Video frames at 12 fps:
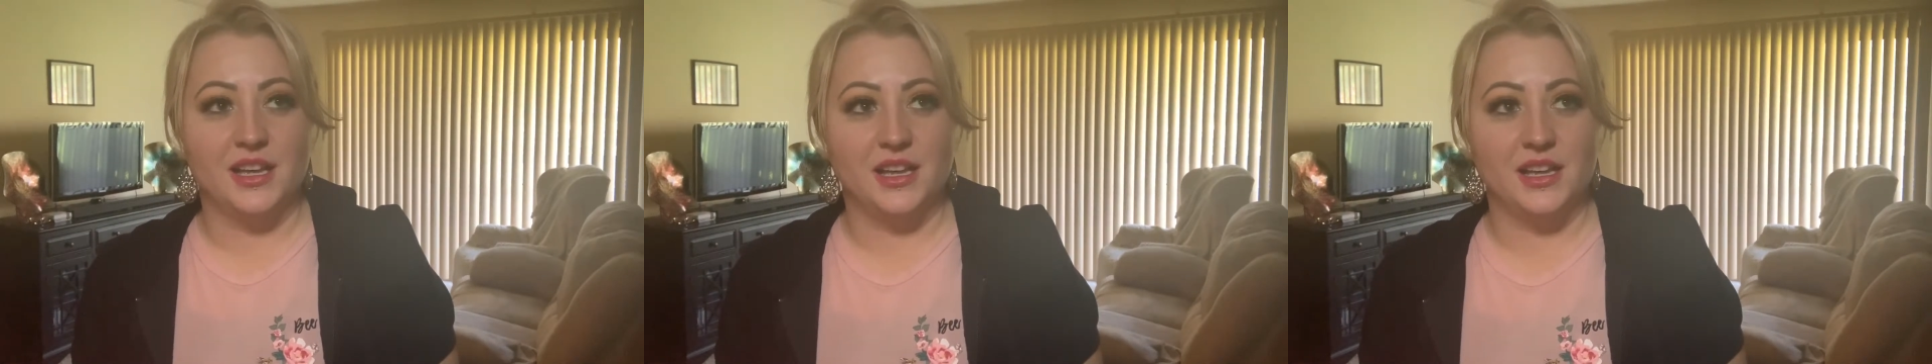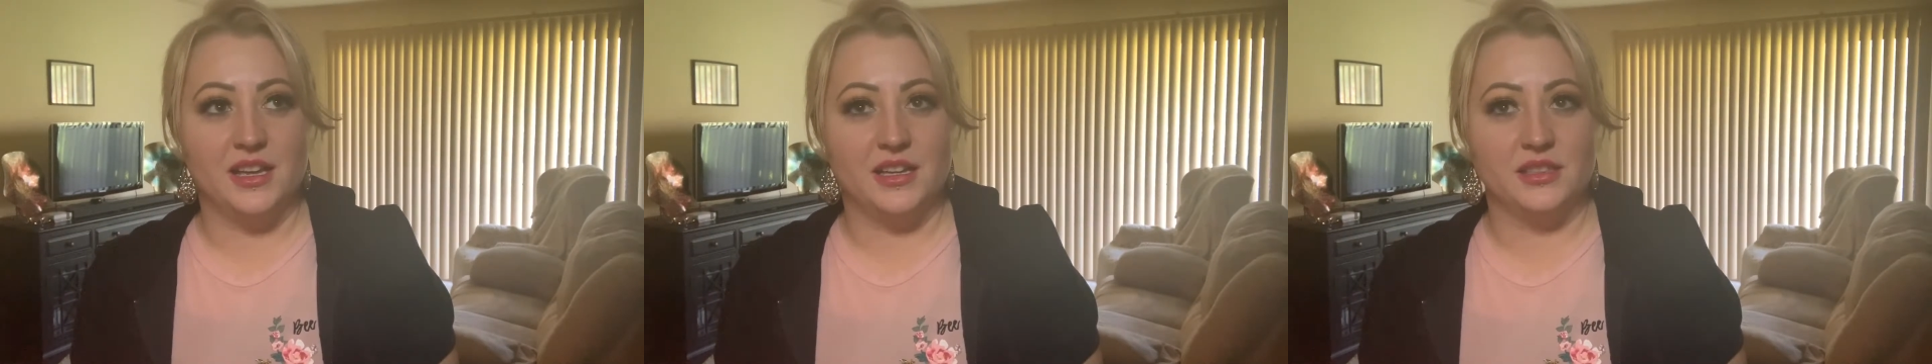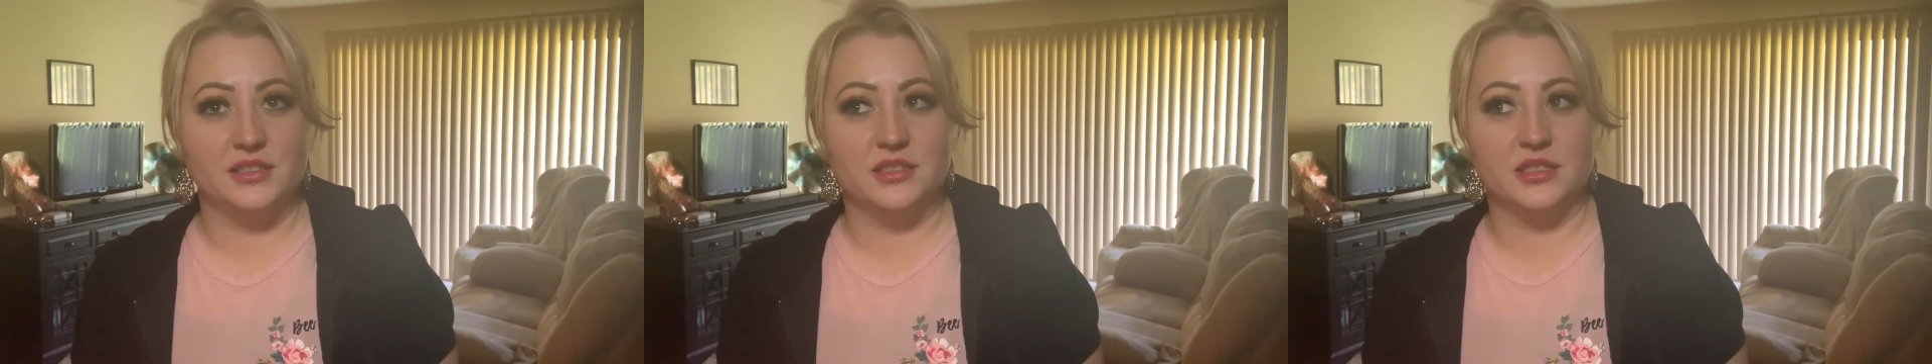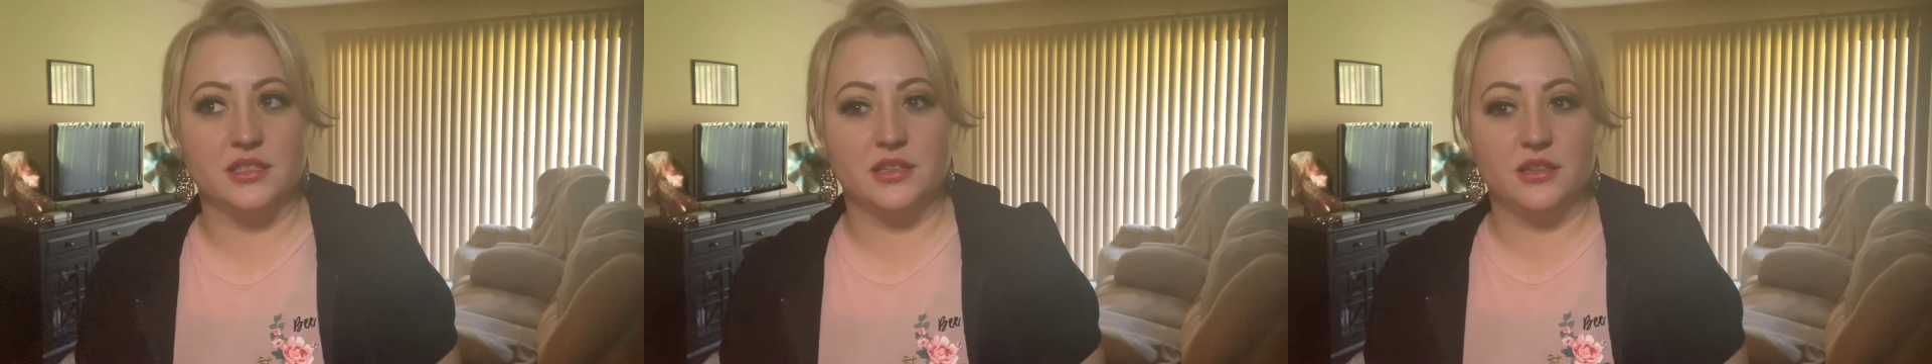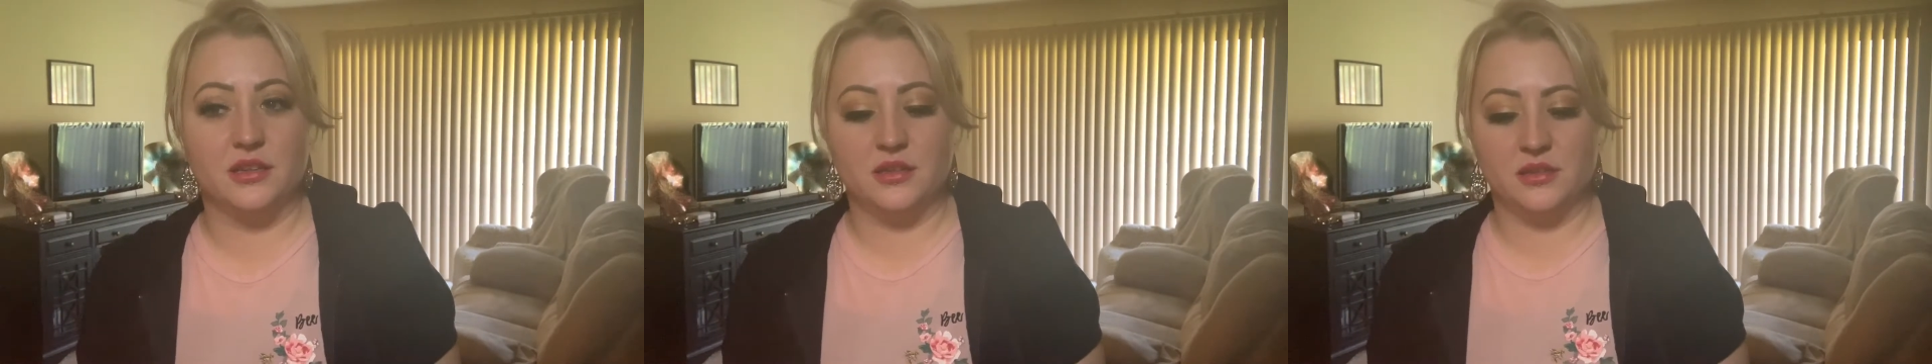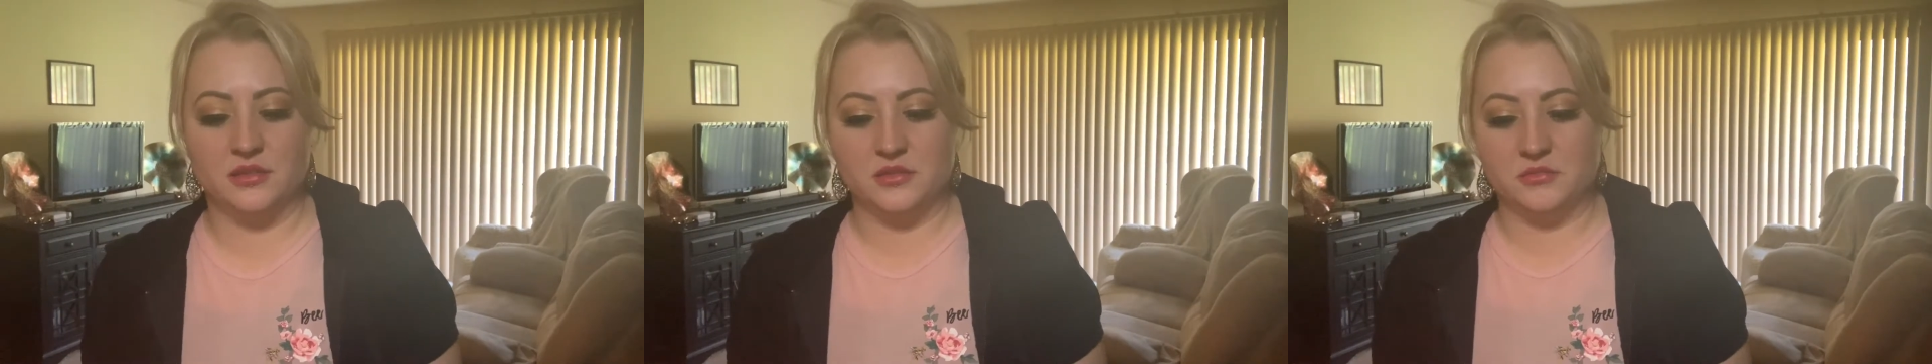And
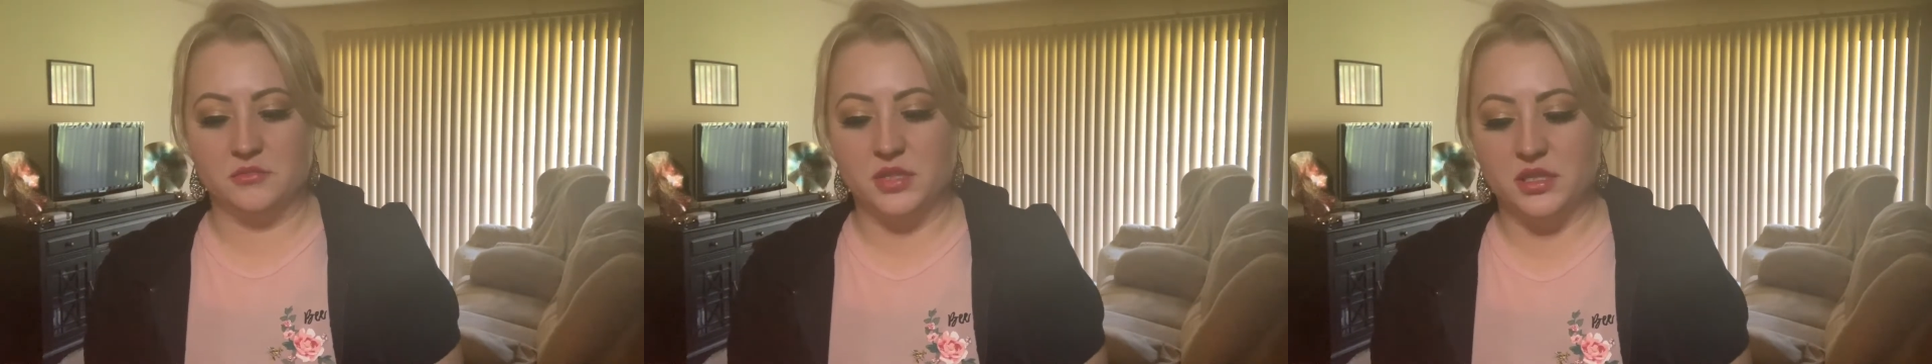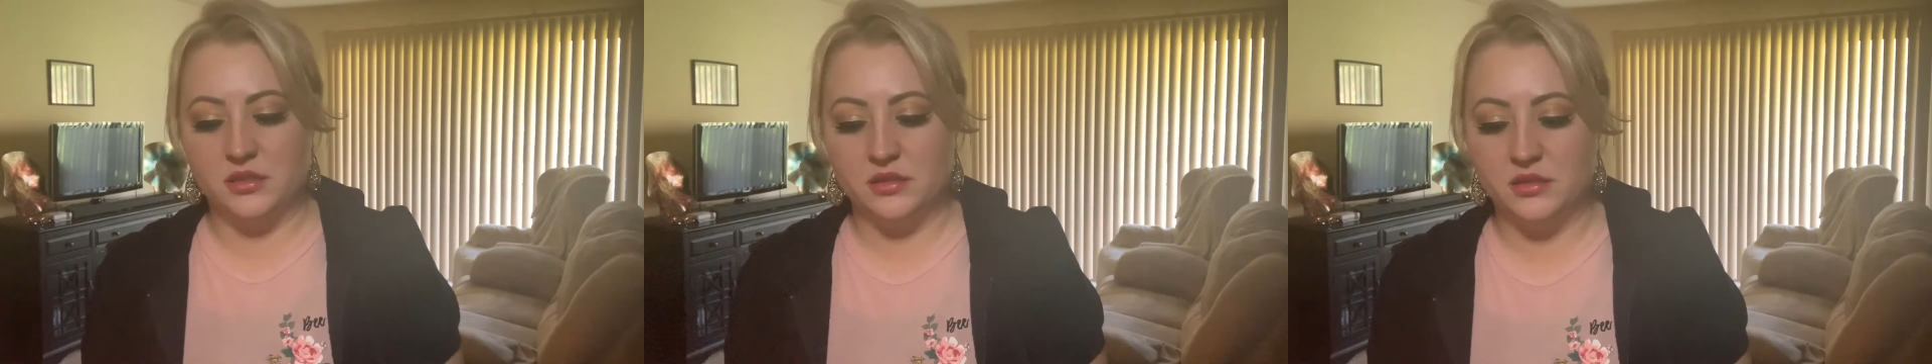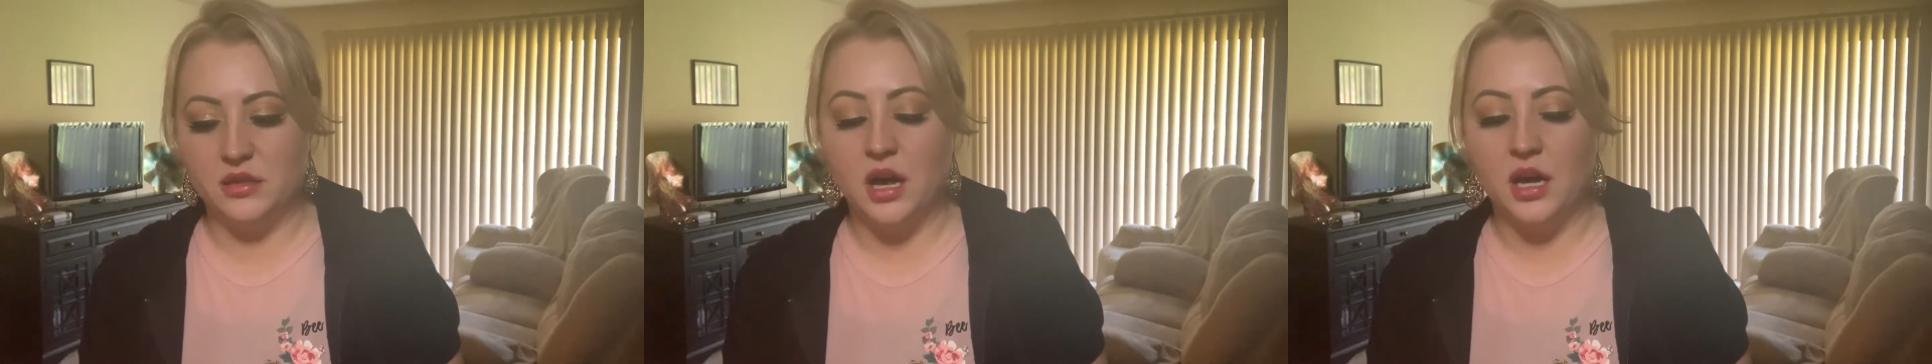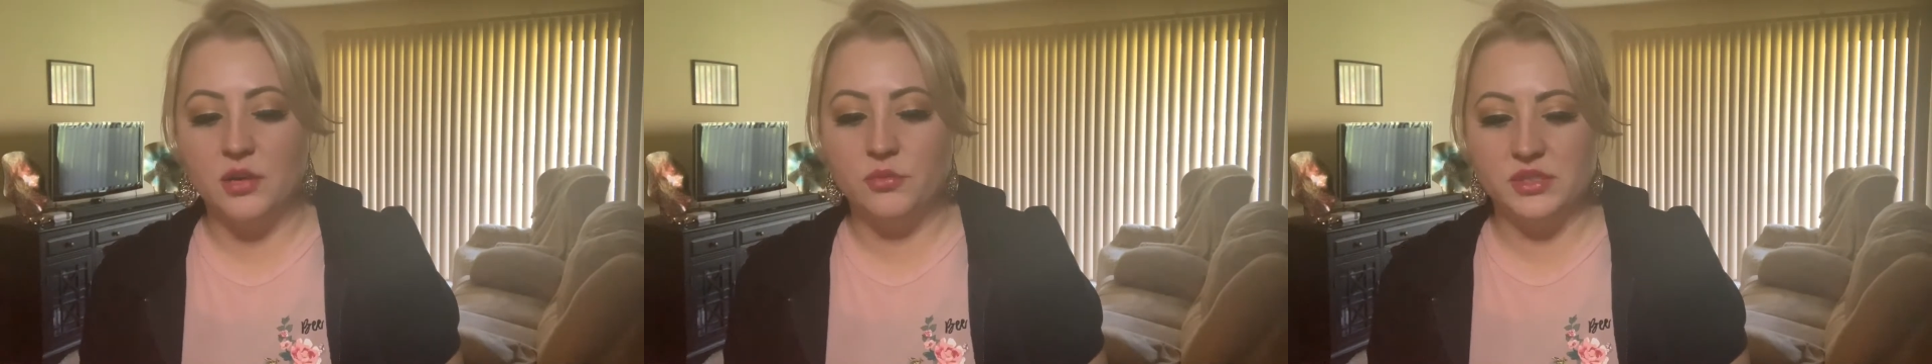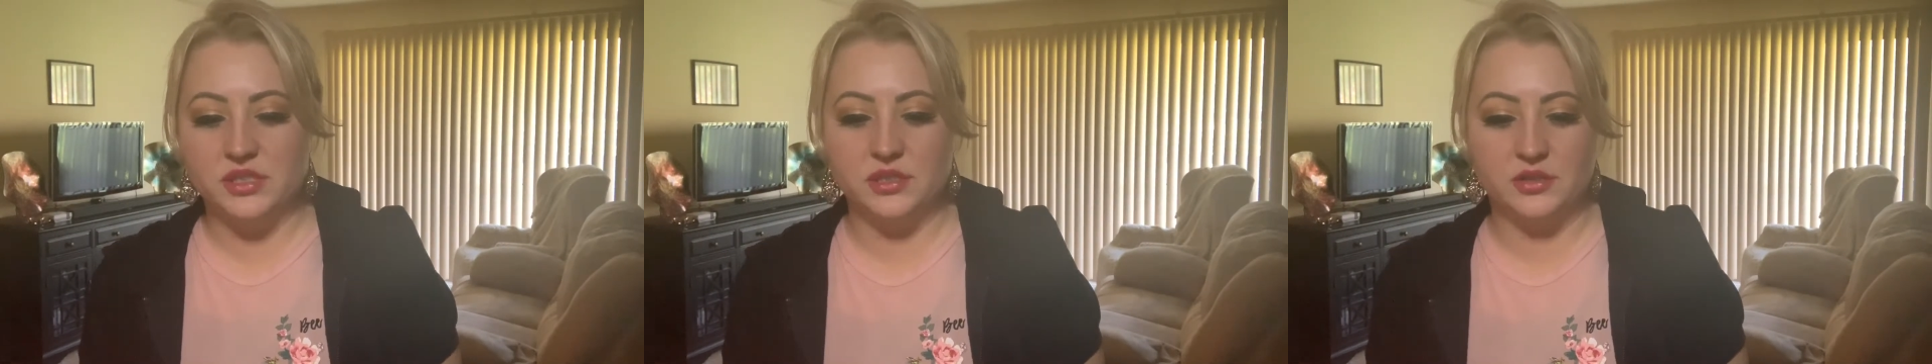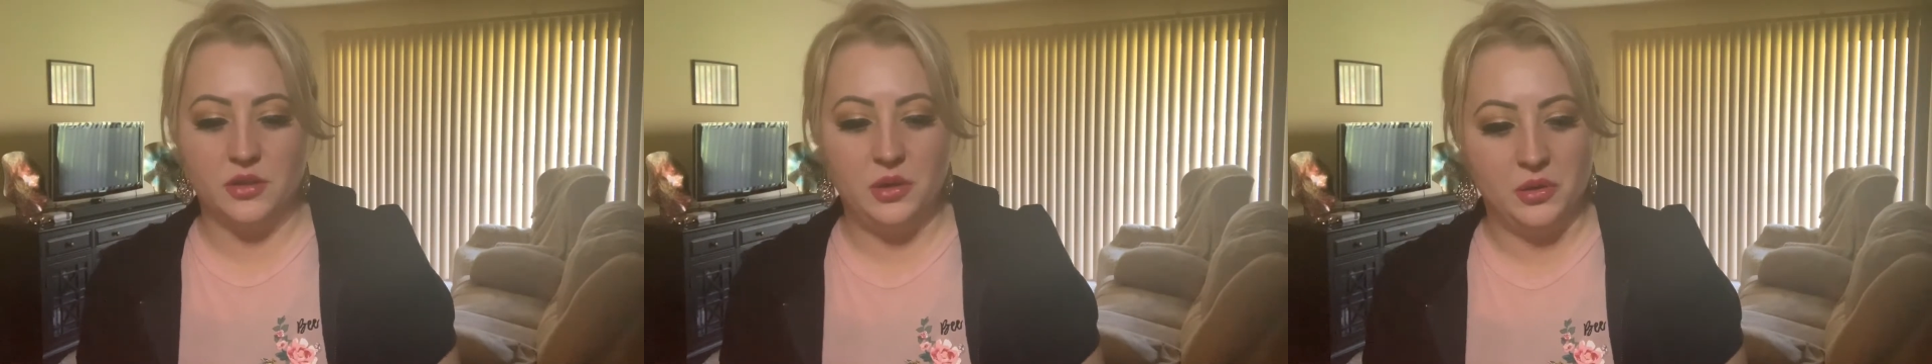I
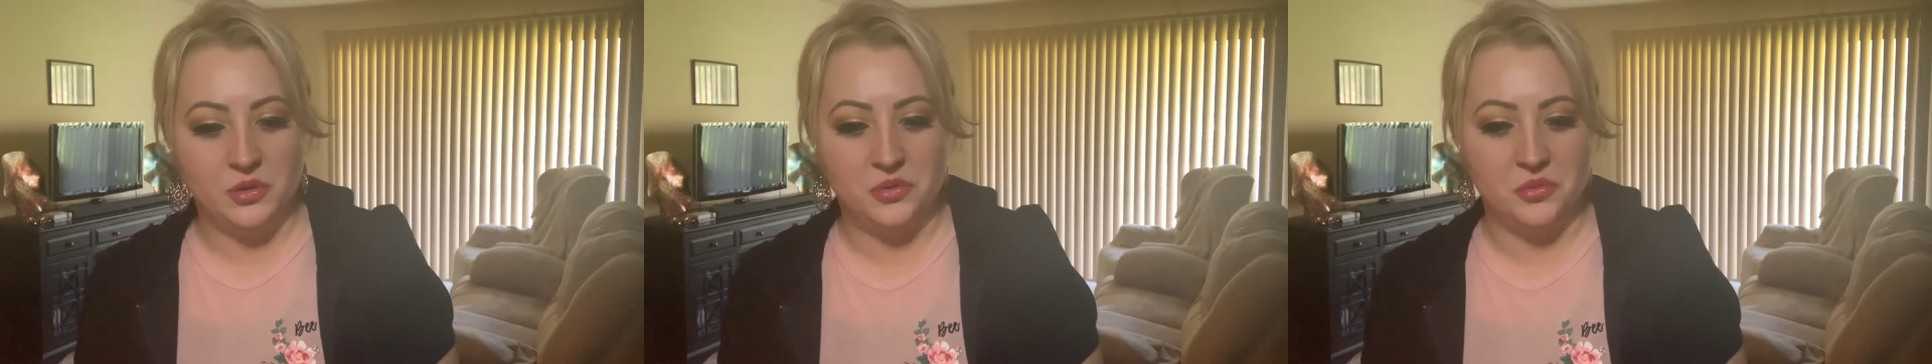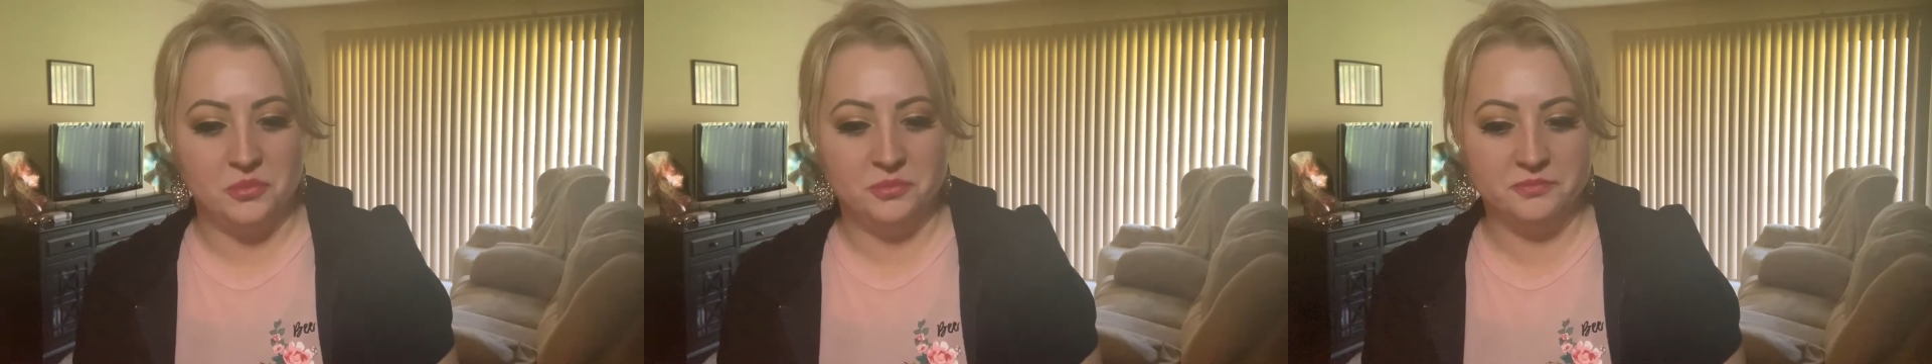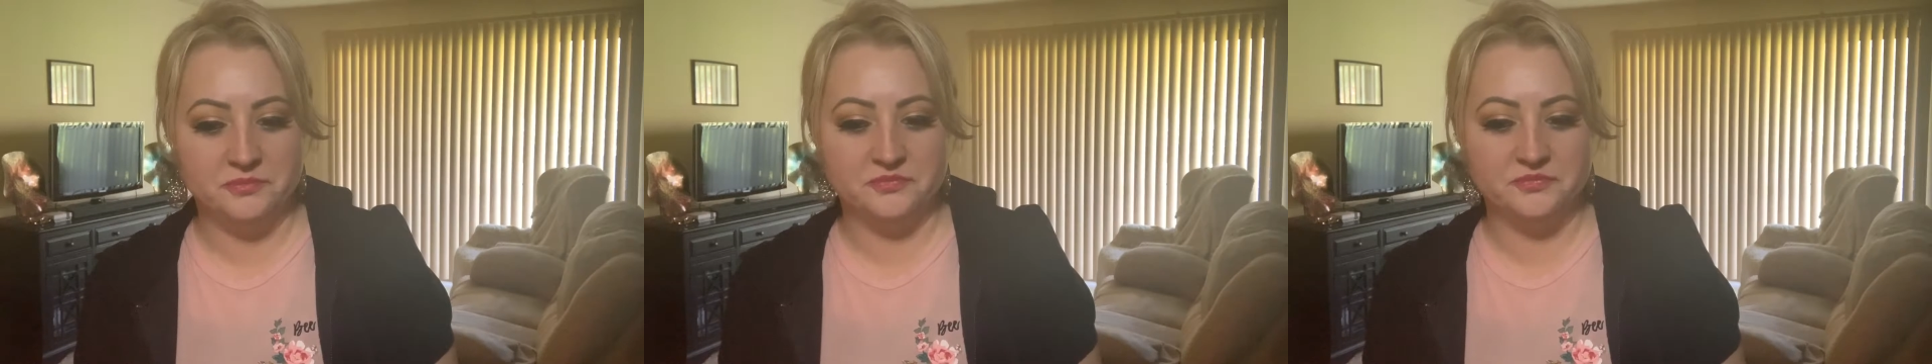wasn't home.